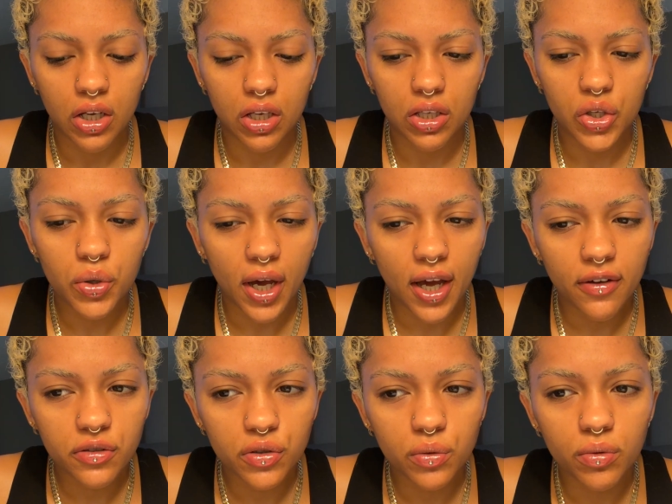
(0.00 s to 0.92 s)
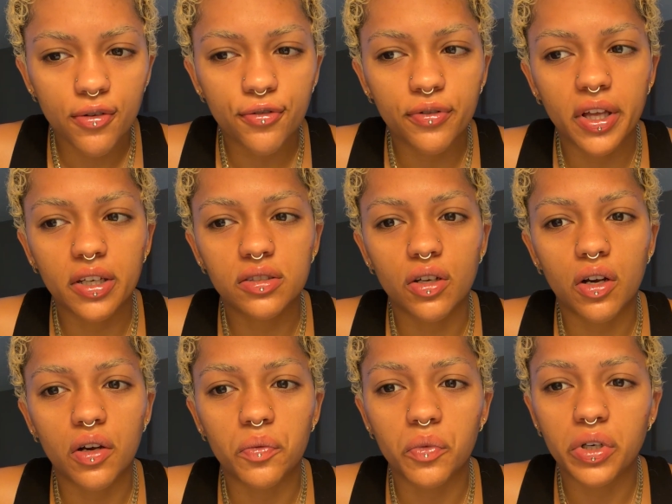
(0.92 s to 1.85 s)
you have to reflect
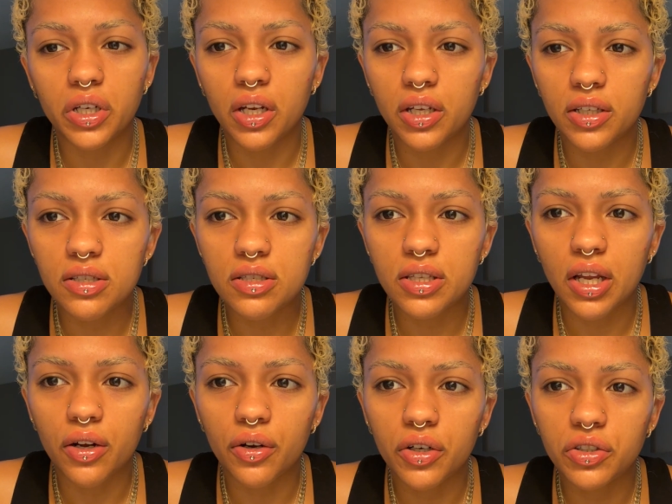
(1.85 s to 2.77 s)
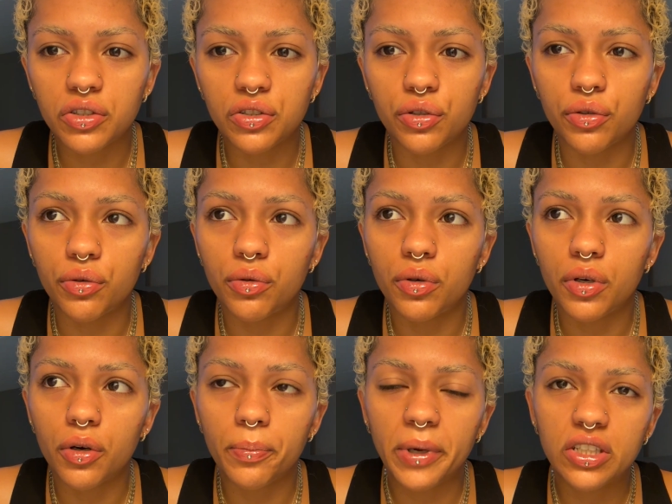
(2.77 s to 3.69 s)
on what it is that irks you
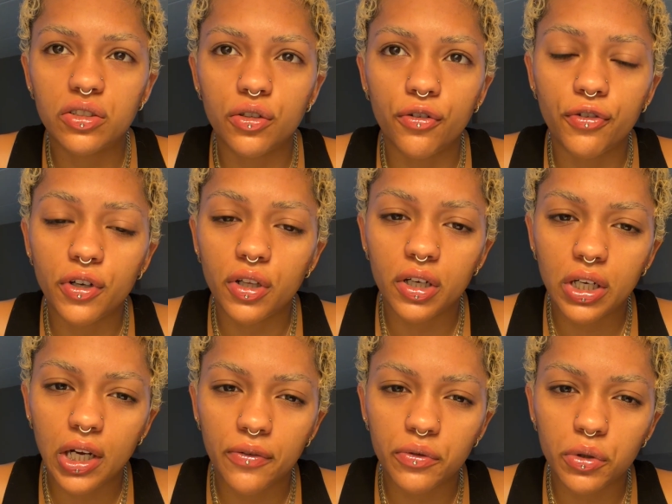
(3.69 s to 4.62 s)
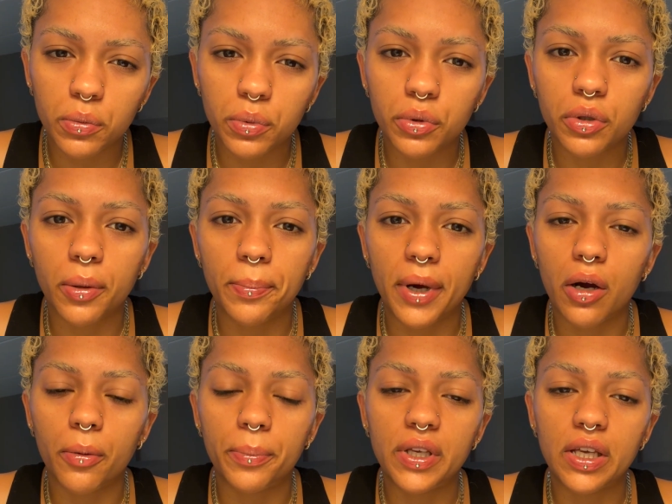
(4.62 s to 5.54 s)
or makes you feel uncomfortable
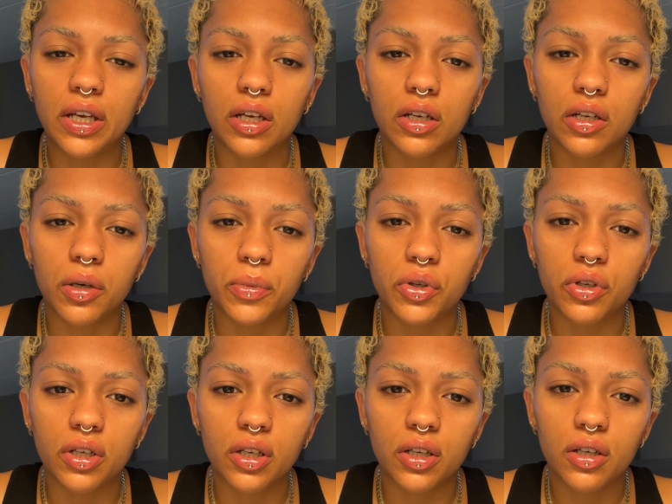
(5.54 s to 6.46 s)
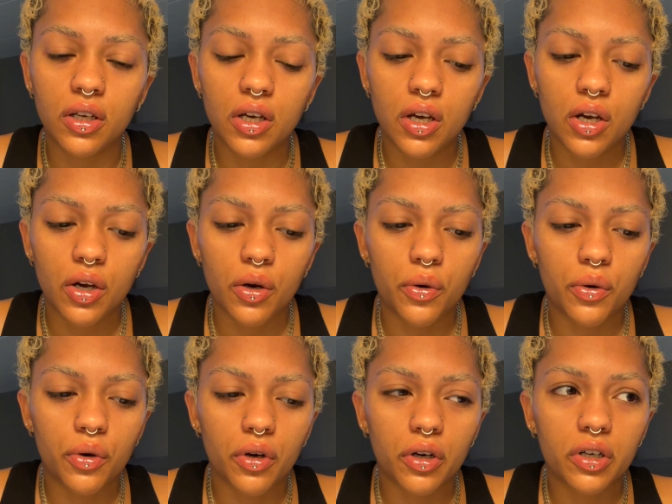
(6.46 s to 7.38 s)
about being in community
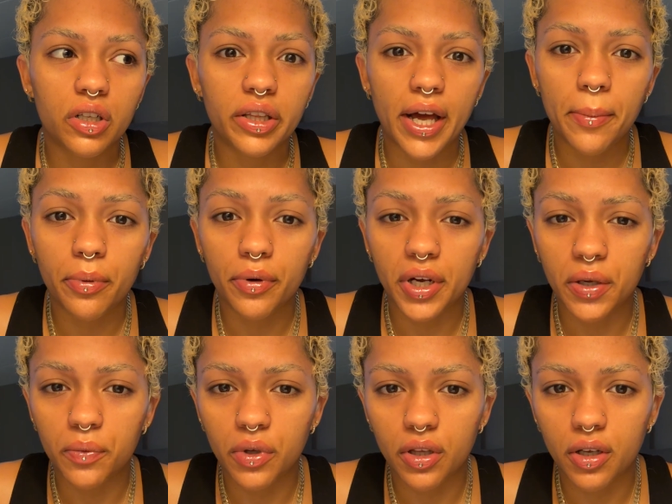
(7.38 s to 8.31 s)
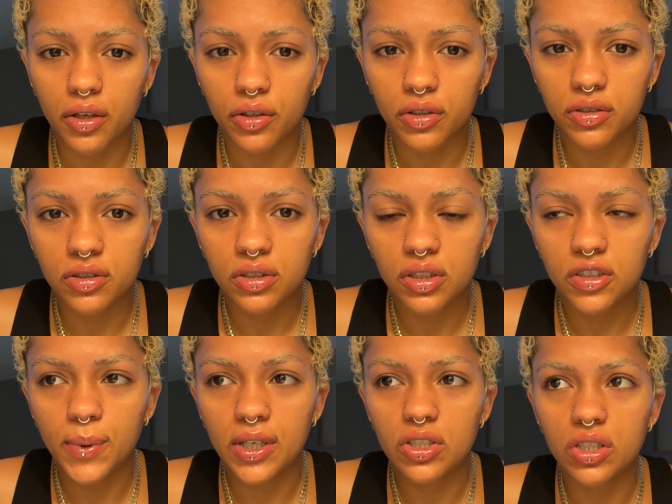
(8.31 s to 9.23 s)
or collaborating with others,
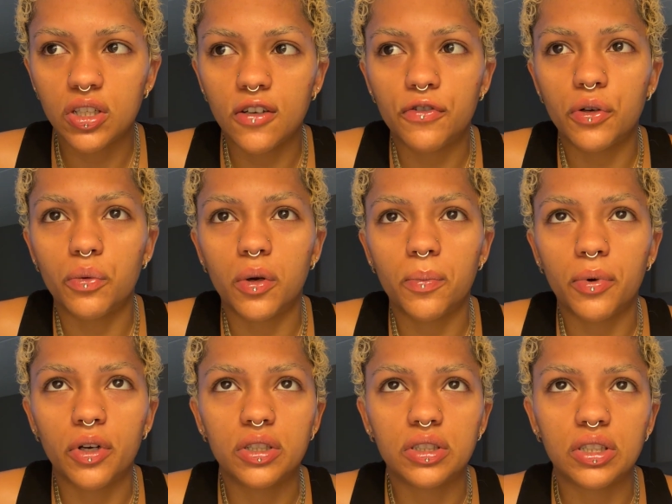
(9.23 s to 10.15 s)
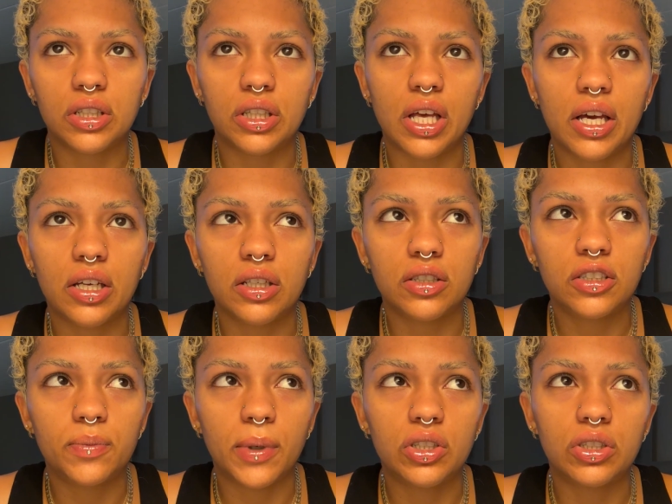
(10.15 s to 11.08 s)
especially if you're one person that
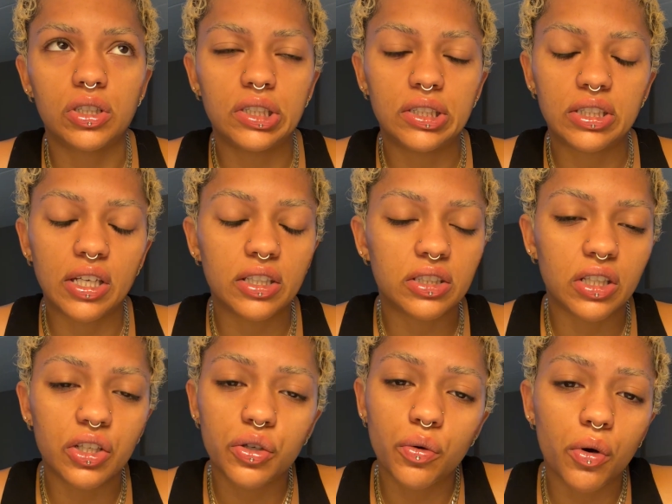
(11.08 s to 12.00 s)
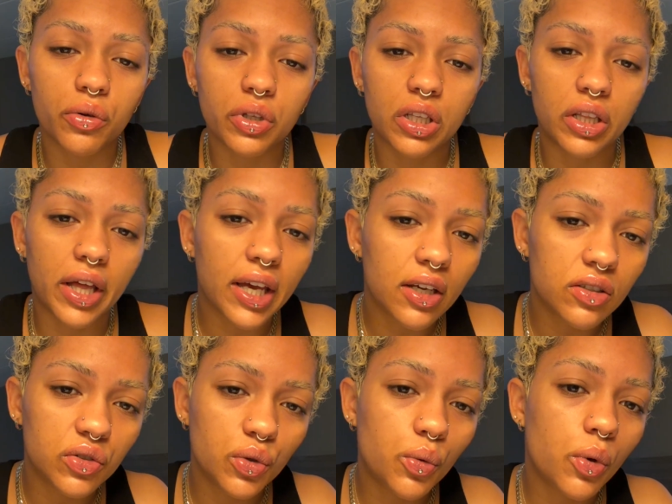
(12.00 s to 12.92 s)
especially says that you only like
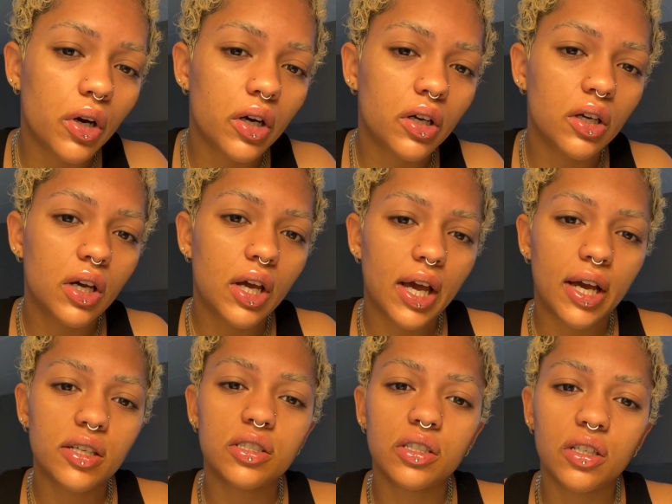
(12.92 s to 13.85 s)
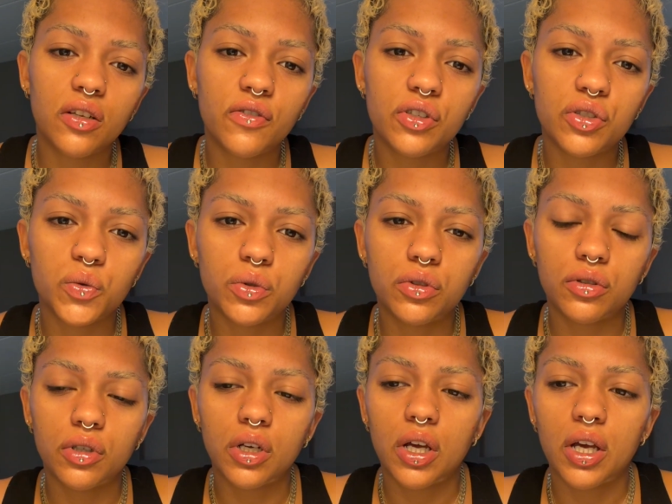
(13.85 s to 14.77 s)
to work as an individual,
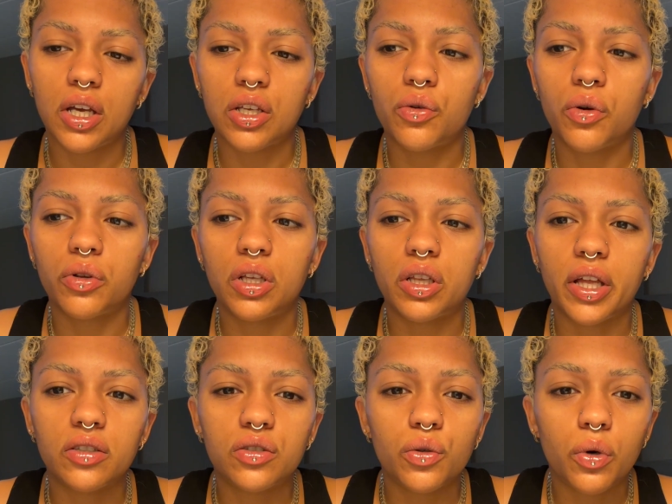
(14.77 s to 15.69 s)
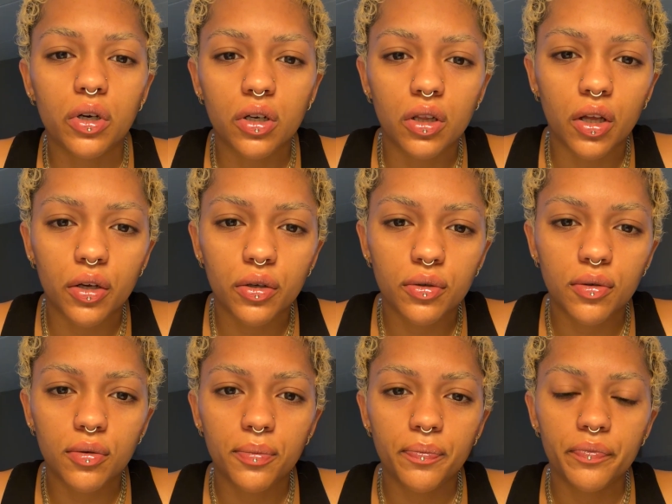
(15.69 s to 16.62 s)
you only like to work alone.